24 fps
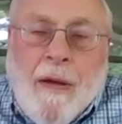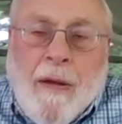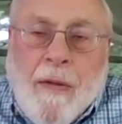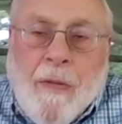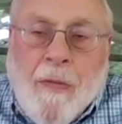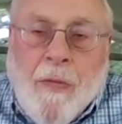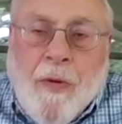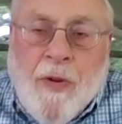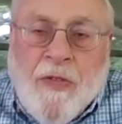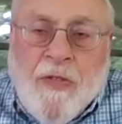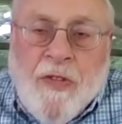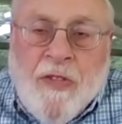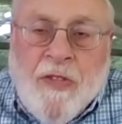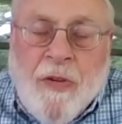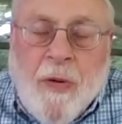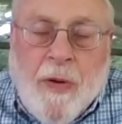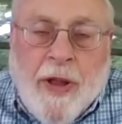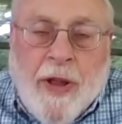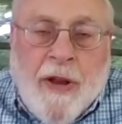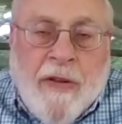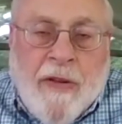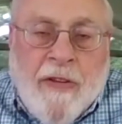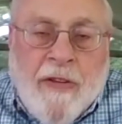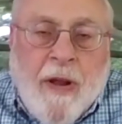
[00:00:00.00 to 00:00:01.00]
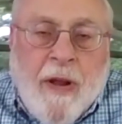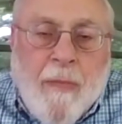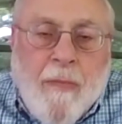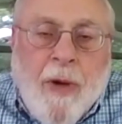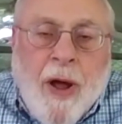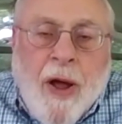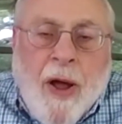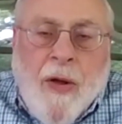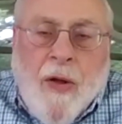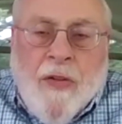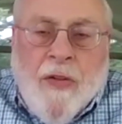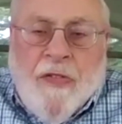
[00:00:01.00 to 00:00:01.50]
which is only 10
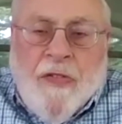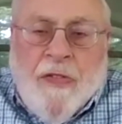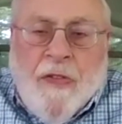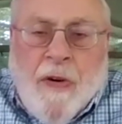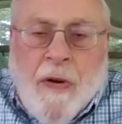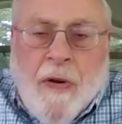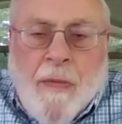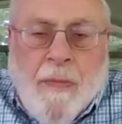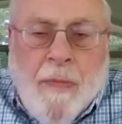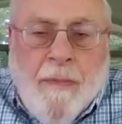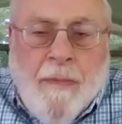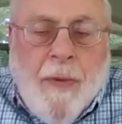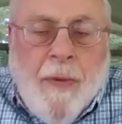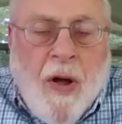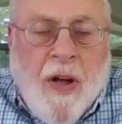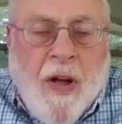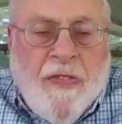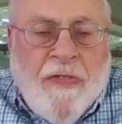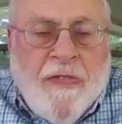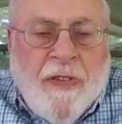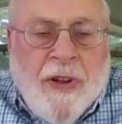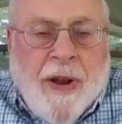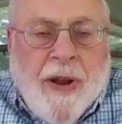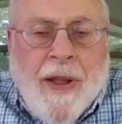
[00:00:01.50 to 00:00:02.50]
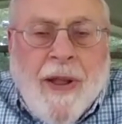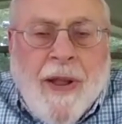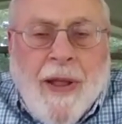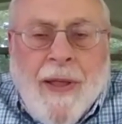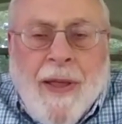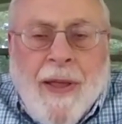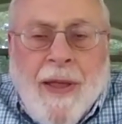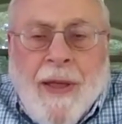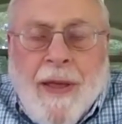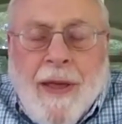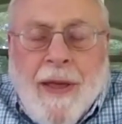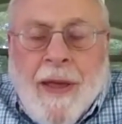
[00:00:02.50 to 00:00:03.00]
miles from Boston.
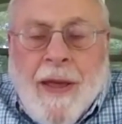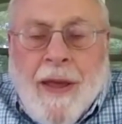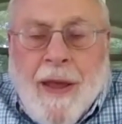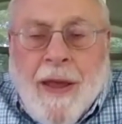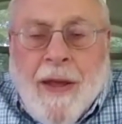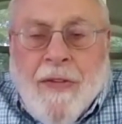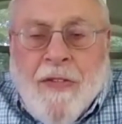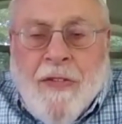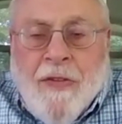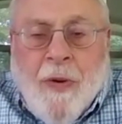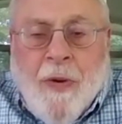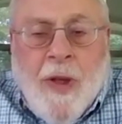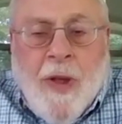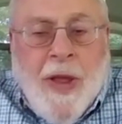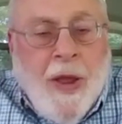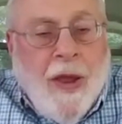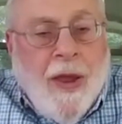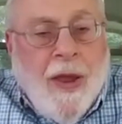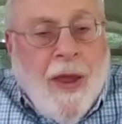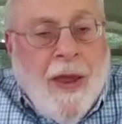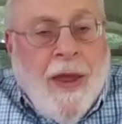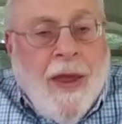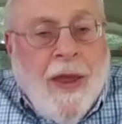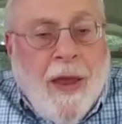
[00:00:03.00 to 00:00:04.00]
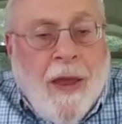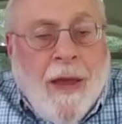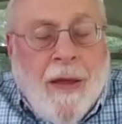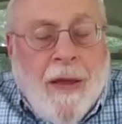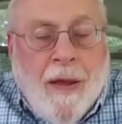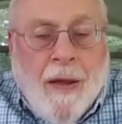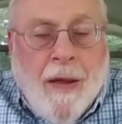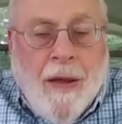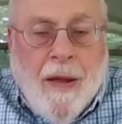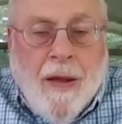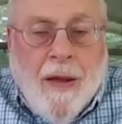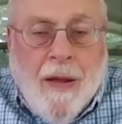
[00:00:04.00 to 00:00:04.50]
And so
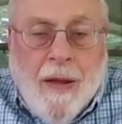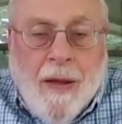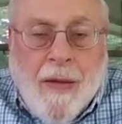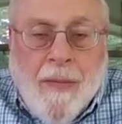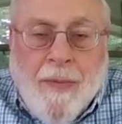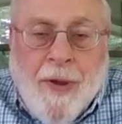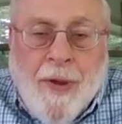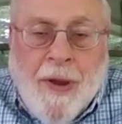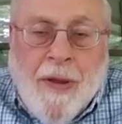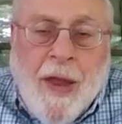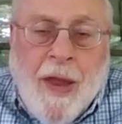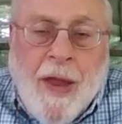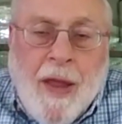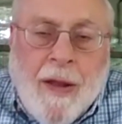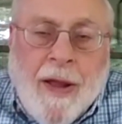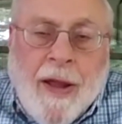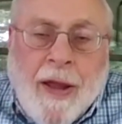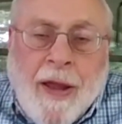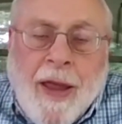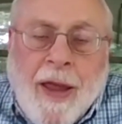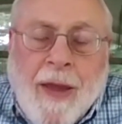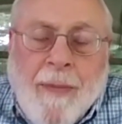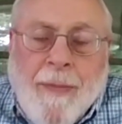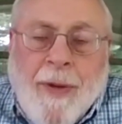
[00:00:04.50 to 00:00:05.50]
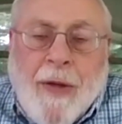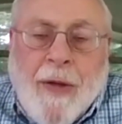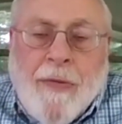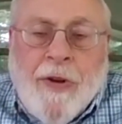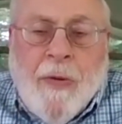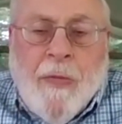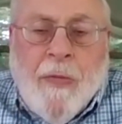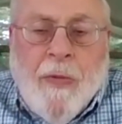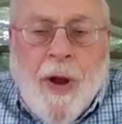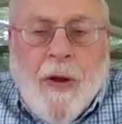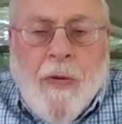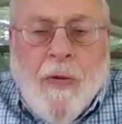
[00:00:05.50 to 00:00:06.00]
Bikila came out
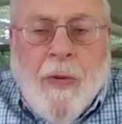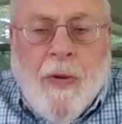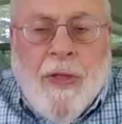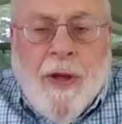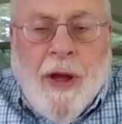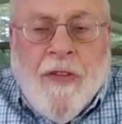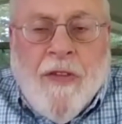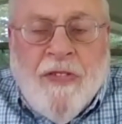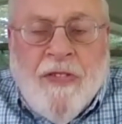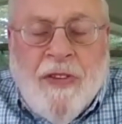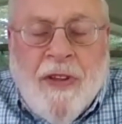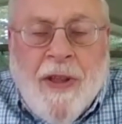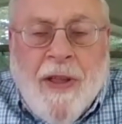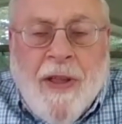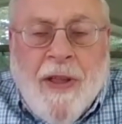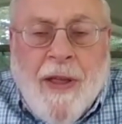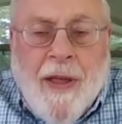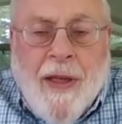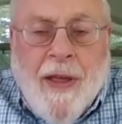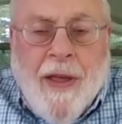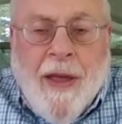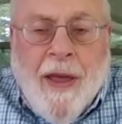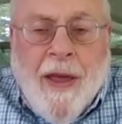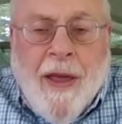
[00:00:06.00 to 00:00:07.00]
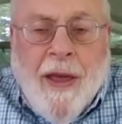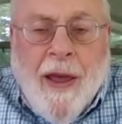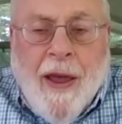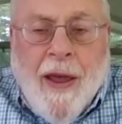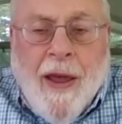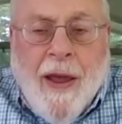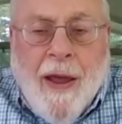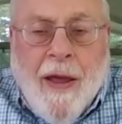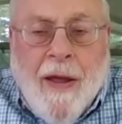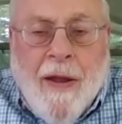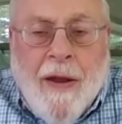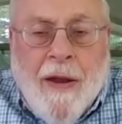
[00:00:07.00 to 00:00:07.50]
to run with us,
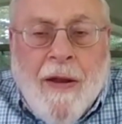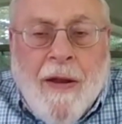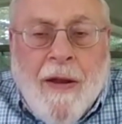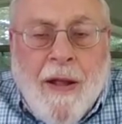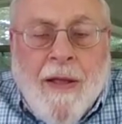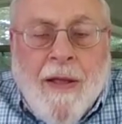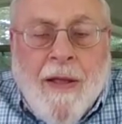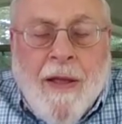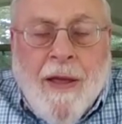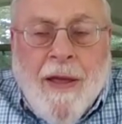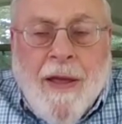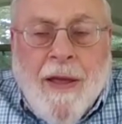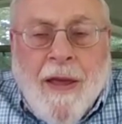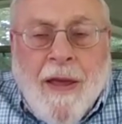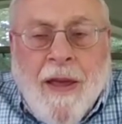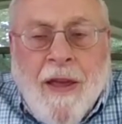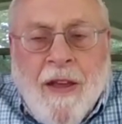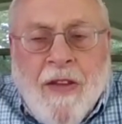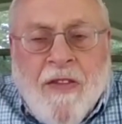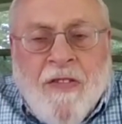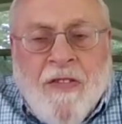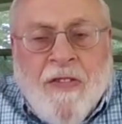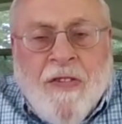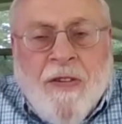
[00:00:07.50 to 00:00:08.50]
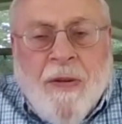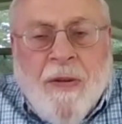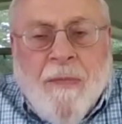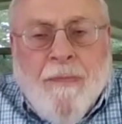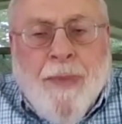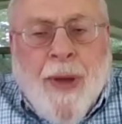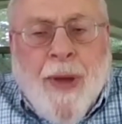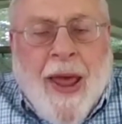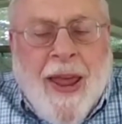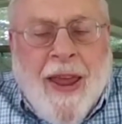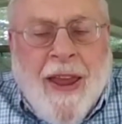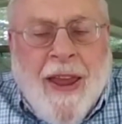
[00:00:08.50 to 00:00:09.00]
and his
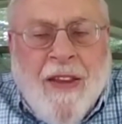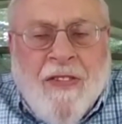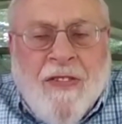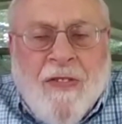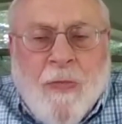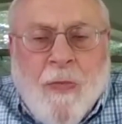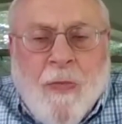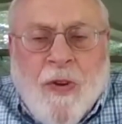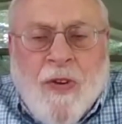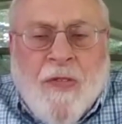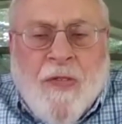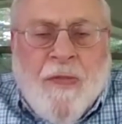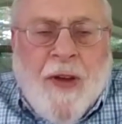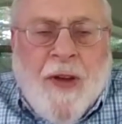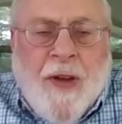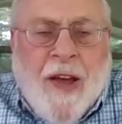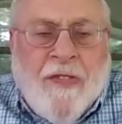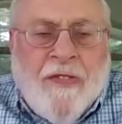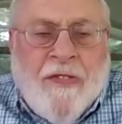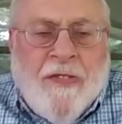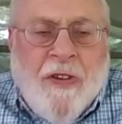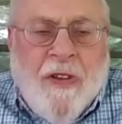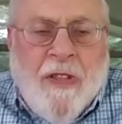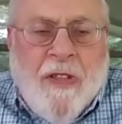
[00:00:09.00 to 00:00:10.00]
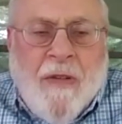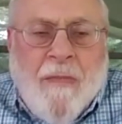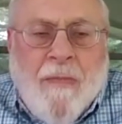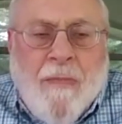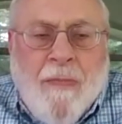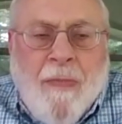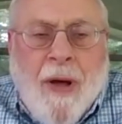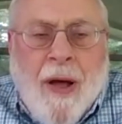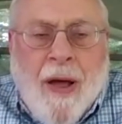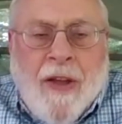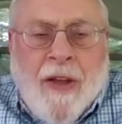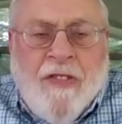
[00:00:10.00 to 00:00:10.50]
pace was faster than
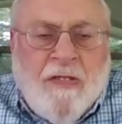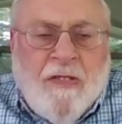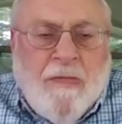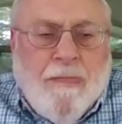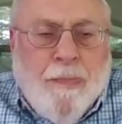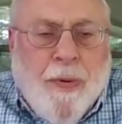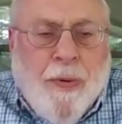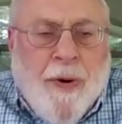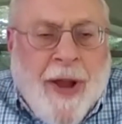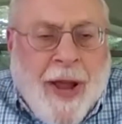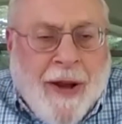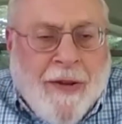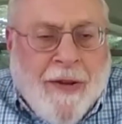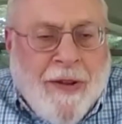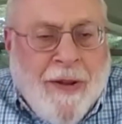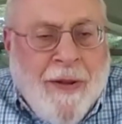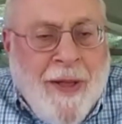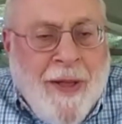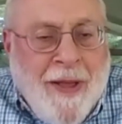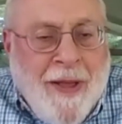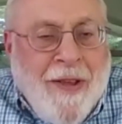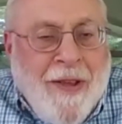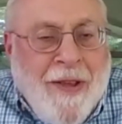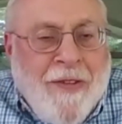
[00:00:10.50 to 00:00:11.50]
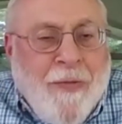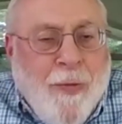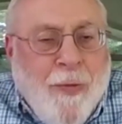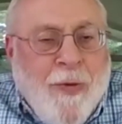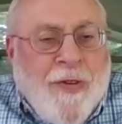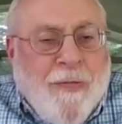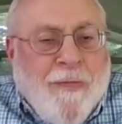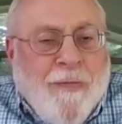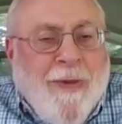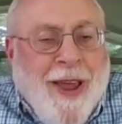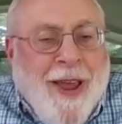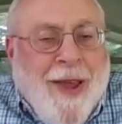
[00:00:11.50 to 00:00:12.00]
my sprint,
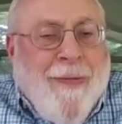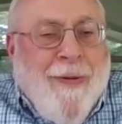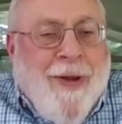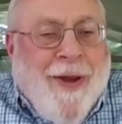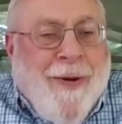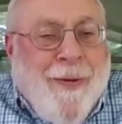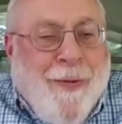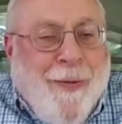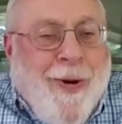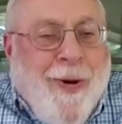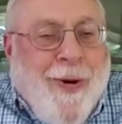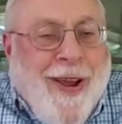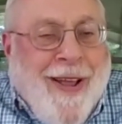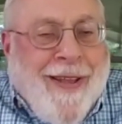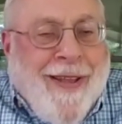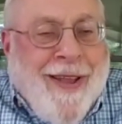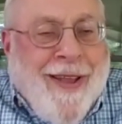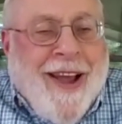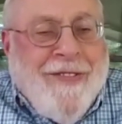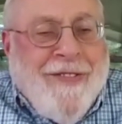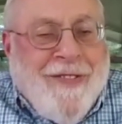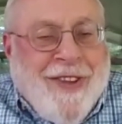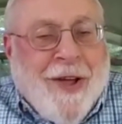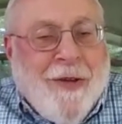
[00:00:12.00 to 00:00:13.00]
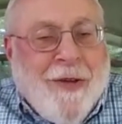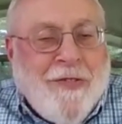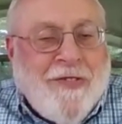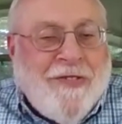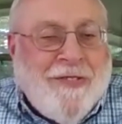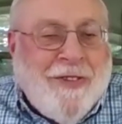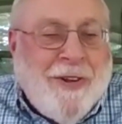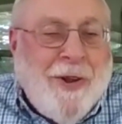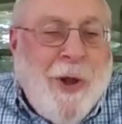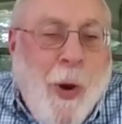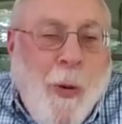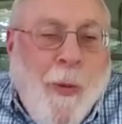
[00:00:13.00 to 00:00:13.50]
which made me realize how
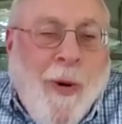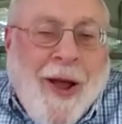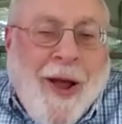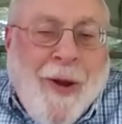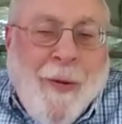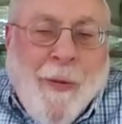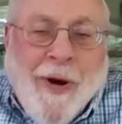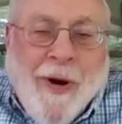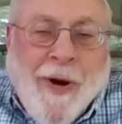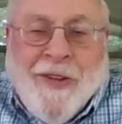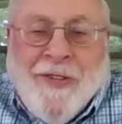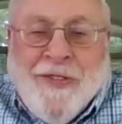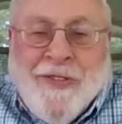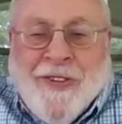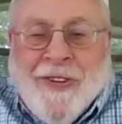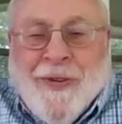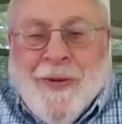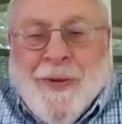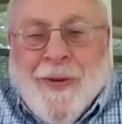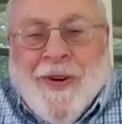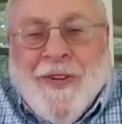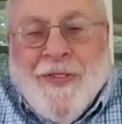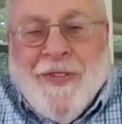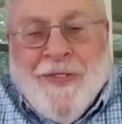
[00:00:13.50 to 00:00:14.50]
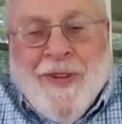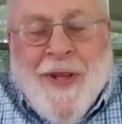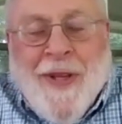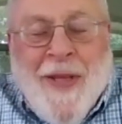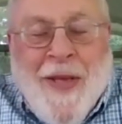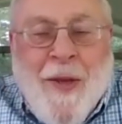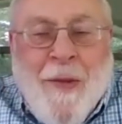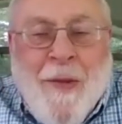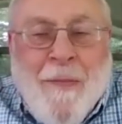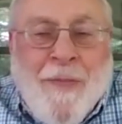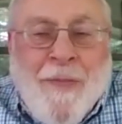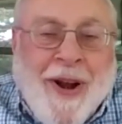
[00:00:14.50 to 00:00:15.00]
slow I was, of course,
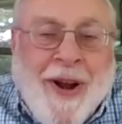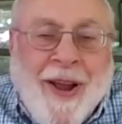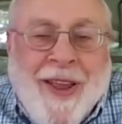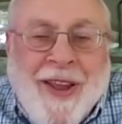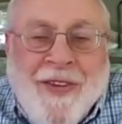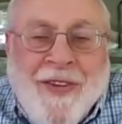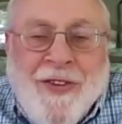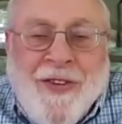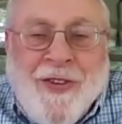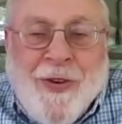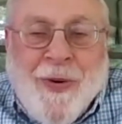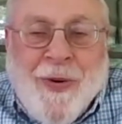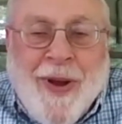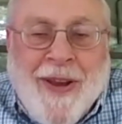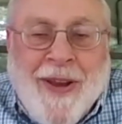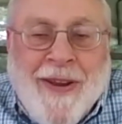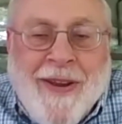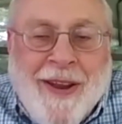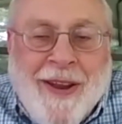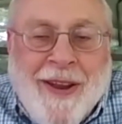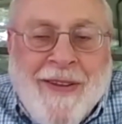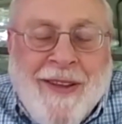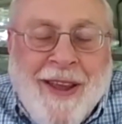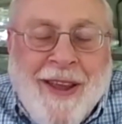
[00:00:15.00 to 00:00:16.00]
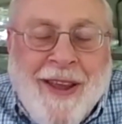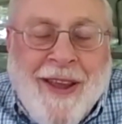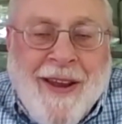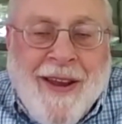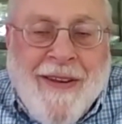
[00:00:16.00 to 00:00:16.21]
but I enjoyed it.